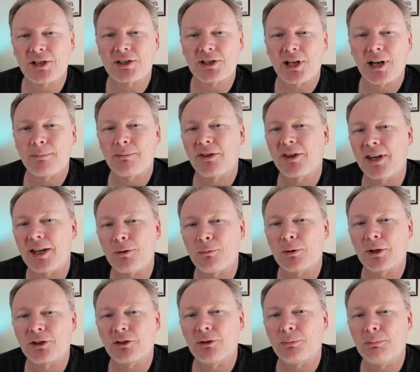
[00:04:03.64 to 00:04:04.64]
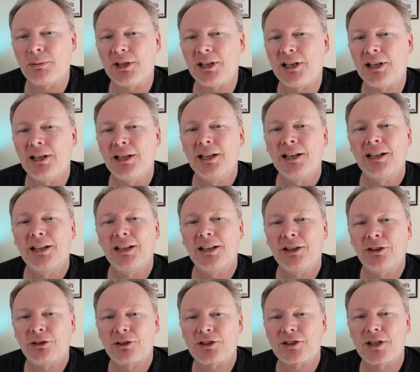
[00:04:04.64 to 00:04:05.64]
their time. They want to be
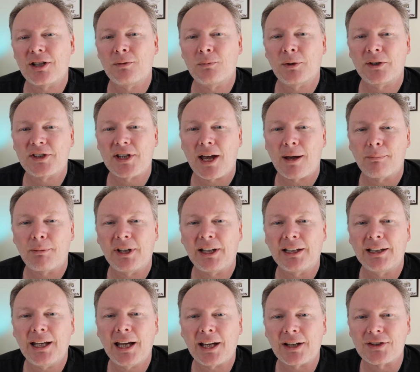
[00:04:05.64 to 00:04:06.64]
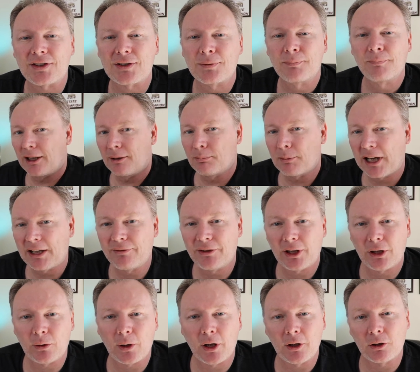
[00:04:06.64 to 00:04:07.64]
interested in what's happening next. In my
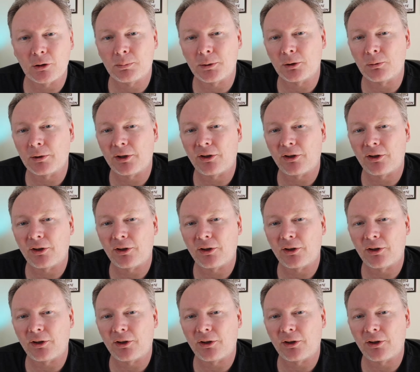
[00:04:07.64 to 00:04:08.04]
video, I opened